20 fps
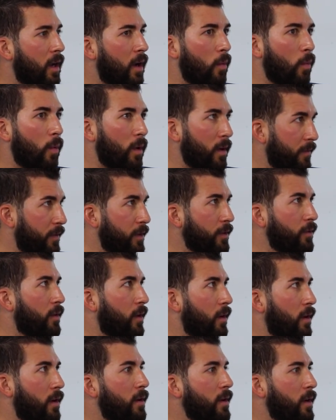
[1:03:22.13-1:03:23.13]
whatever you're
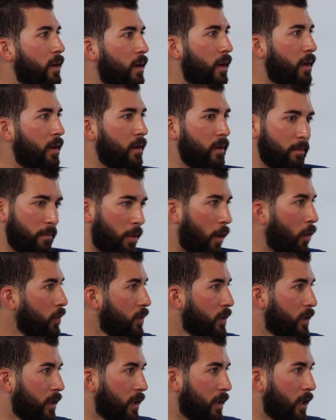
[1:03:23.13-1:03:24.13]
learning here,
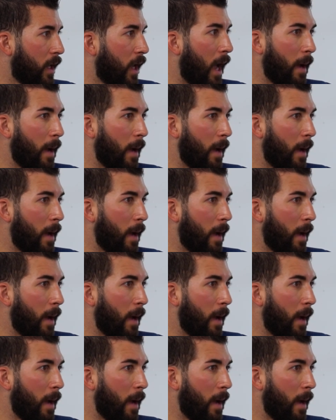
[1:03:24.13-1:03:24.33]
post it.